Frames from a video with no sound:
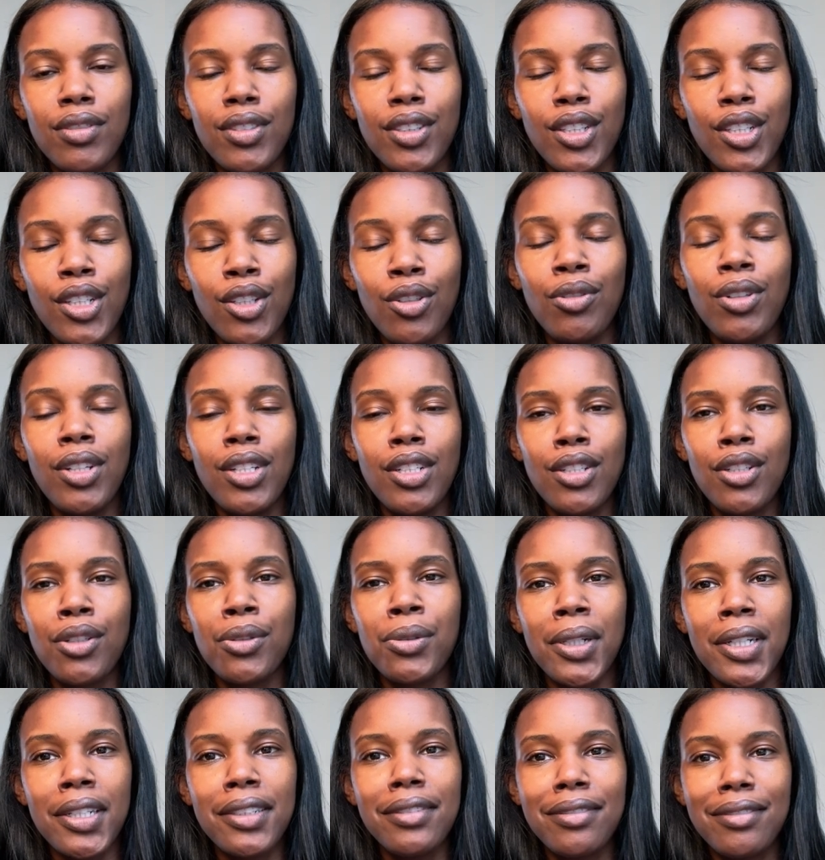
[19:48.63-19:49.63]
You can do
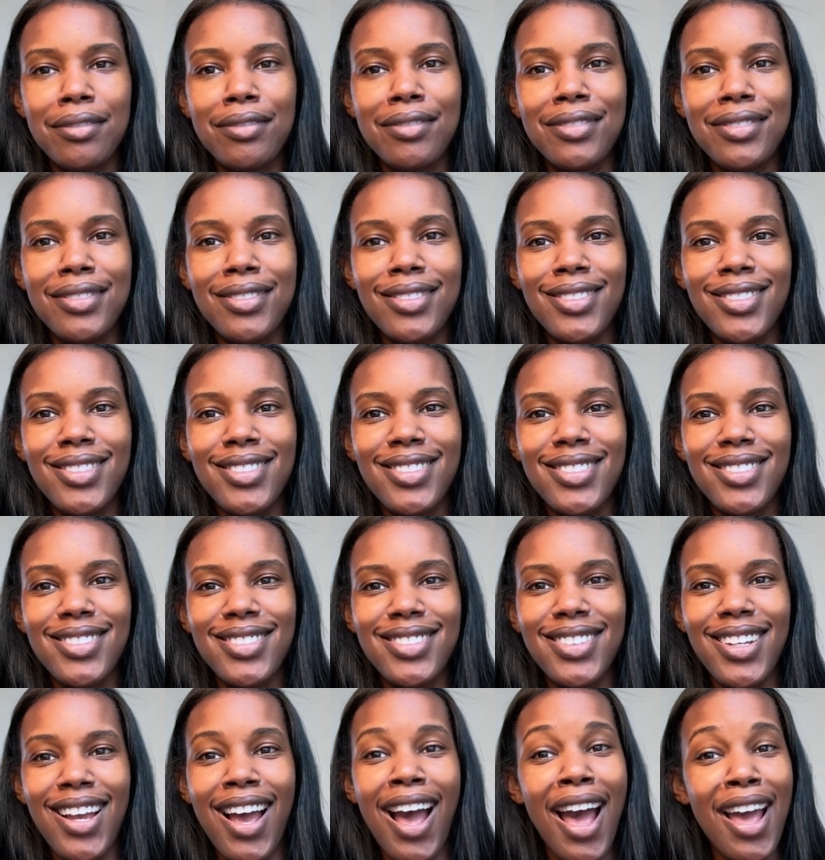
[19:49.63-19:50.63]
it.
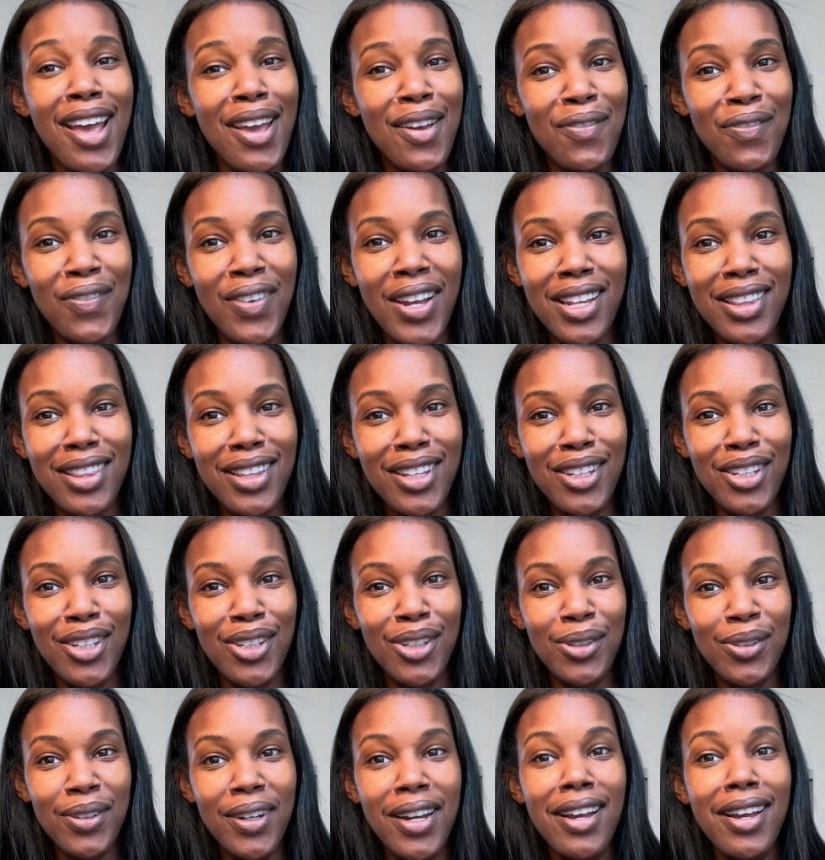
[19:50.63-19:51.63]
I have faith in
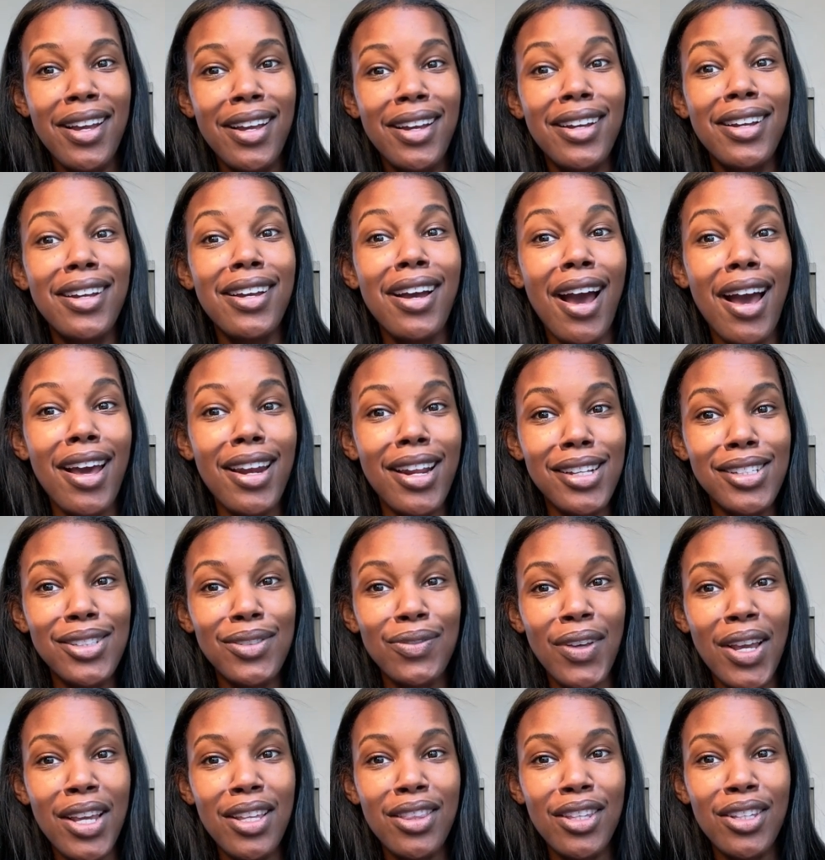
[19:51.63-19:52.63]
you. God has
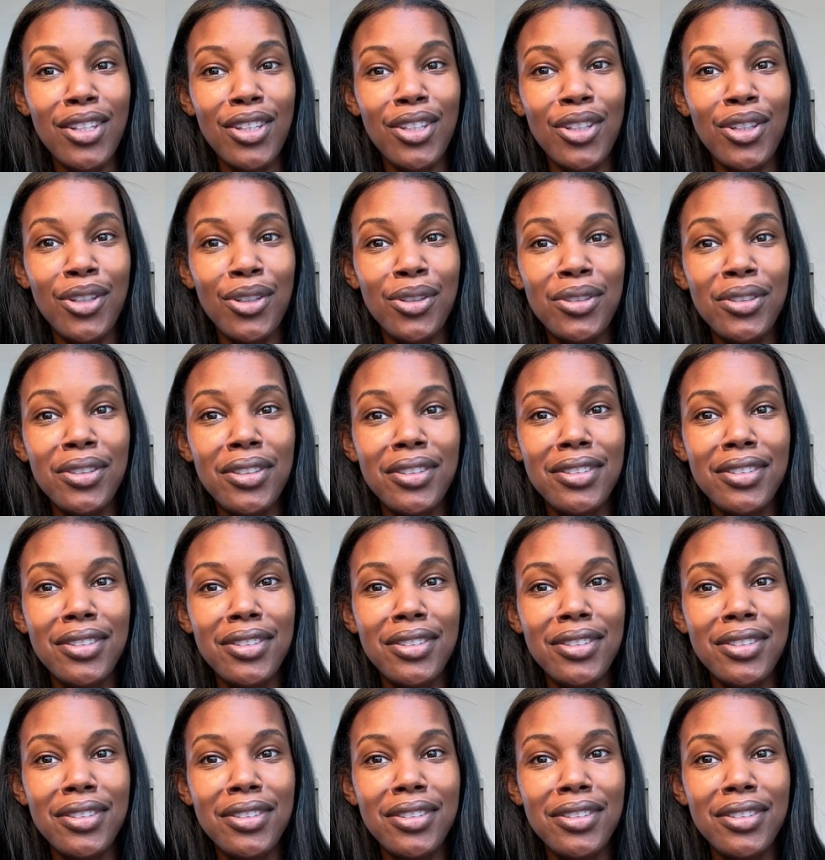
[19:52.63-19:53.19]
faith in you.